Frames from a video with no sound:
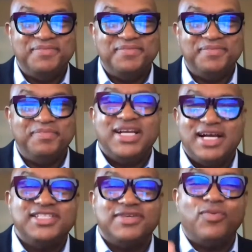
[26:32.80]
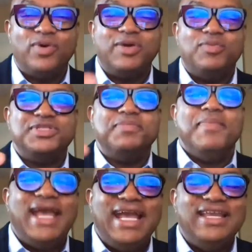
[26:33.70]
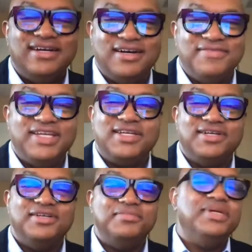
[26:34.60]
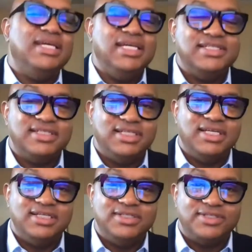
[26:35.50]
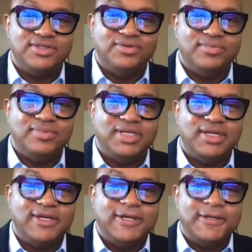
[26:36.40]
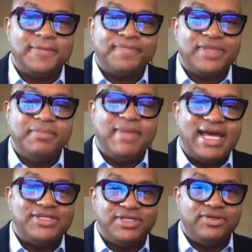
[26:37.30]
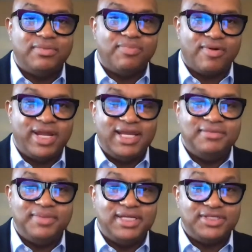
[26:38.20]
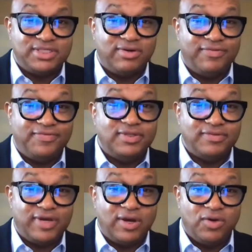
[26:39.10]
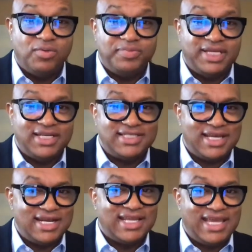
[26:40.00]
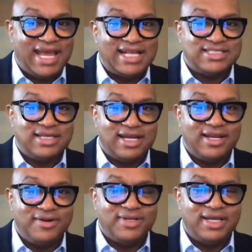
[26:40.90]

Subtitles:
Because of what it was made of, it couldn't be easily consumed. Imagine your brain being so full of hope that it's kind of cast iron.